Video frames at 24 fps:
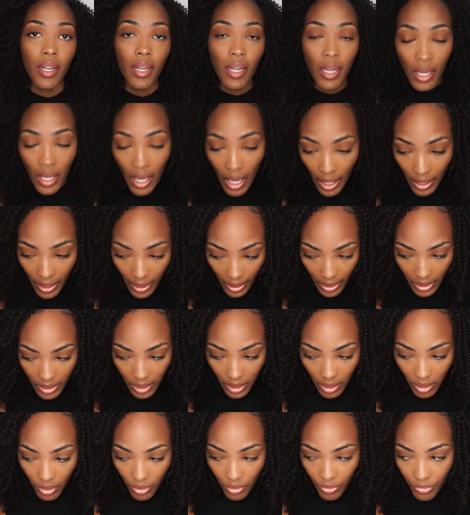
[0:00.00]
It kind of gets
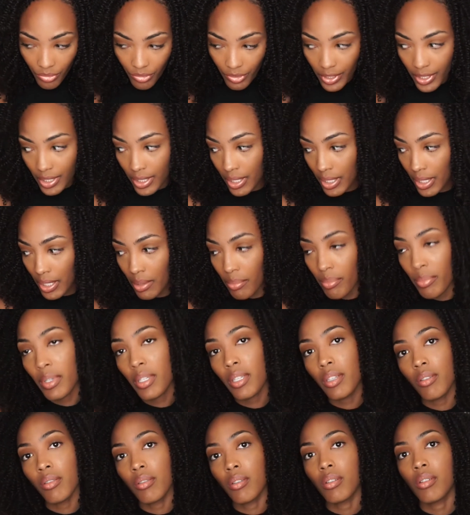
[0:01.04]
a little frizzy,
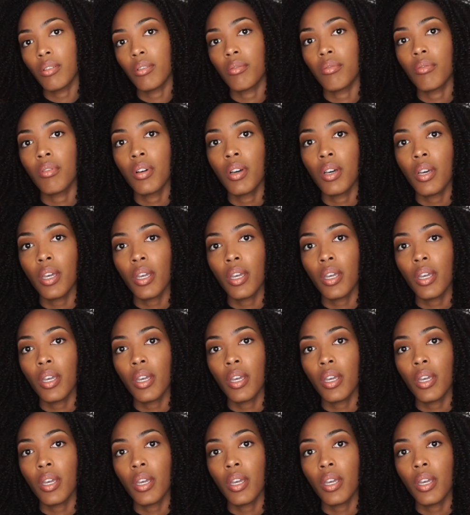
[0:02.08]
but you know,